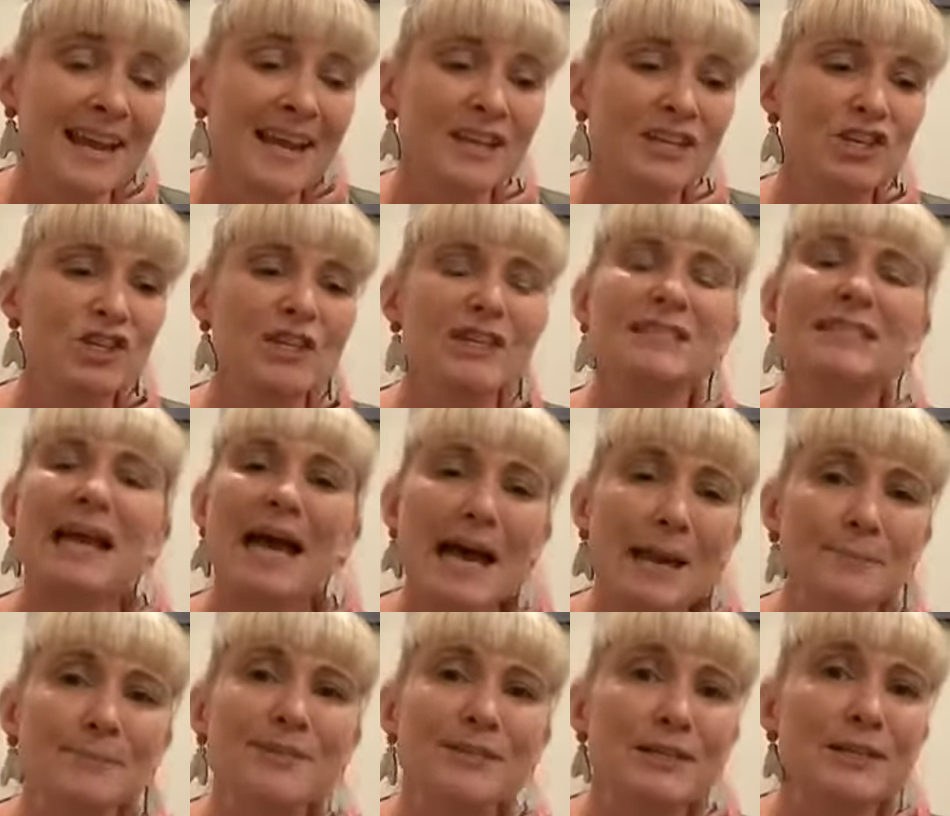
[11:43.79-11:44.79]
She's
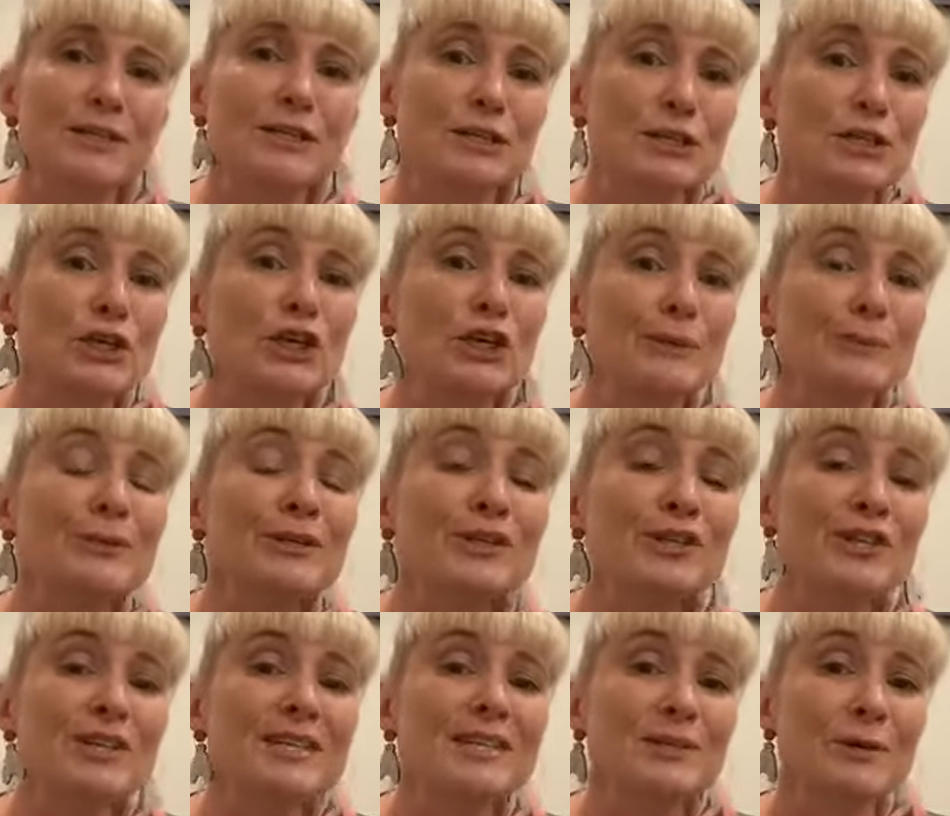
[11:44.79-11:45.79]
absolutely determined
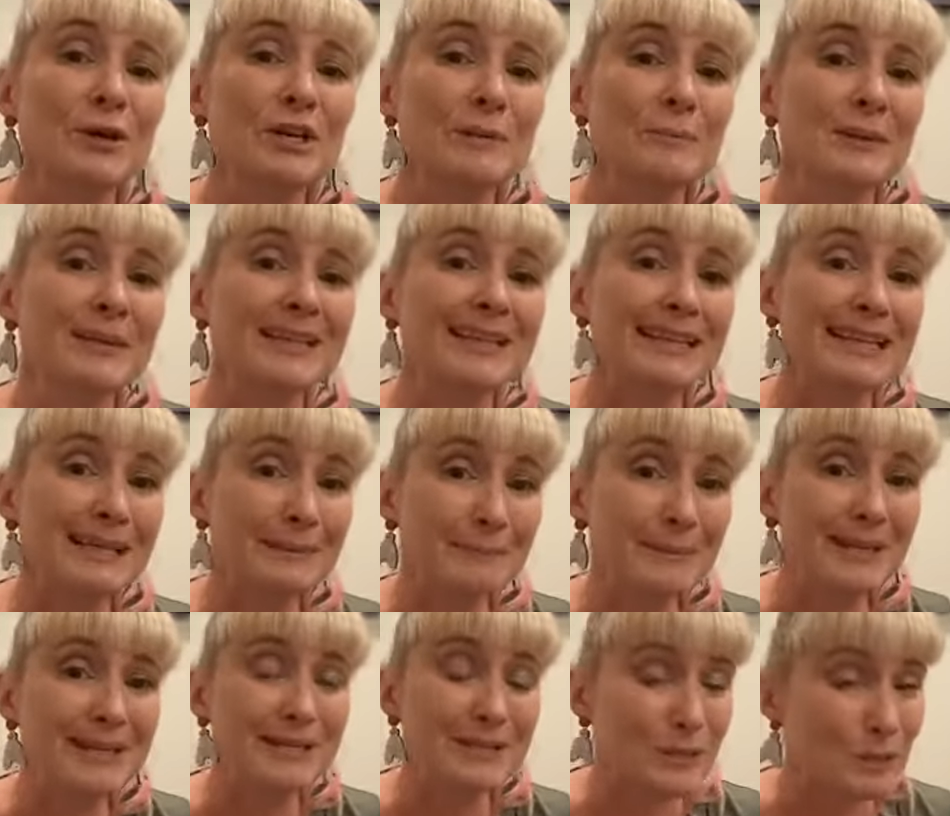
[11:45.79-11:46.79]
she's going to be an
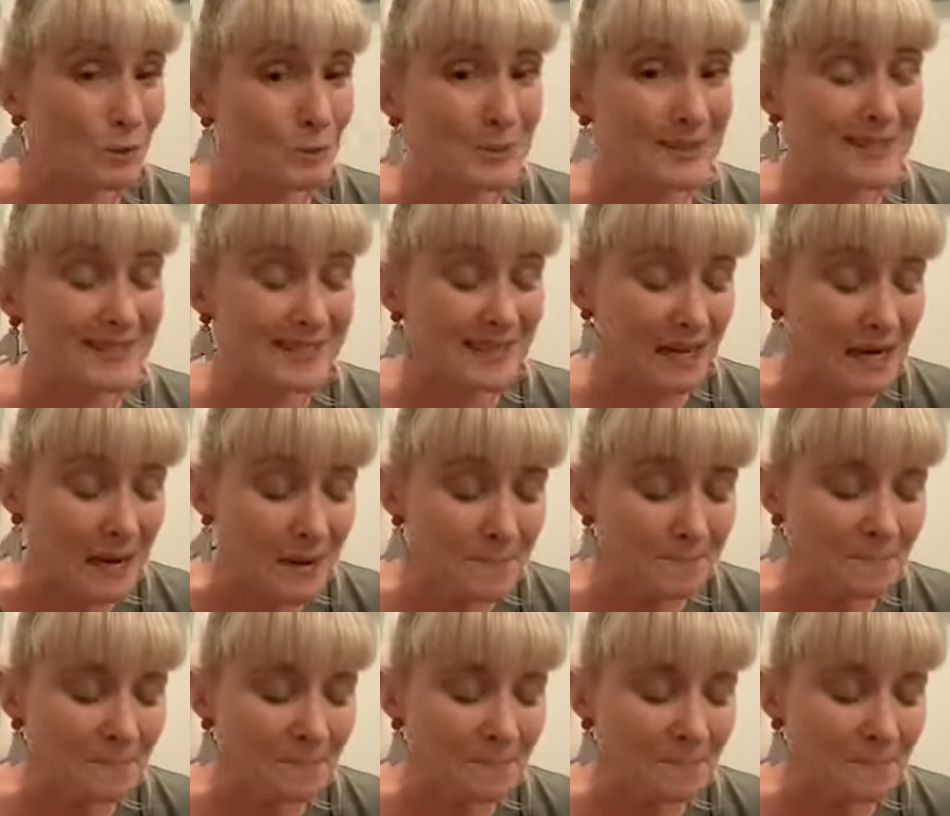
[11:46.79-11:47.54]
Olympic superstar,